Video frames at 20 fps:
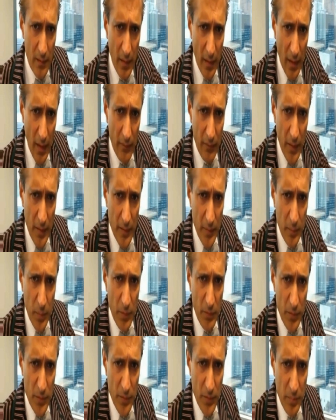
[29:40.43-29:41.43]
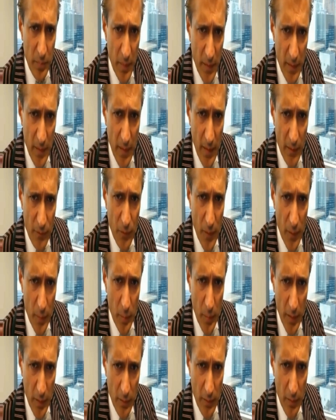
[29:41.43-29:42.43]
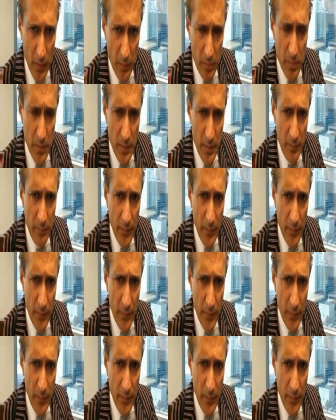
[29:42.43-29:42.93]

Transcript: I've had the privilege of meeting at Fernway Group,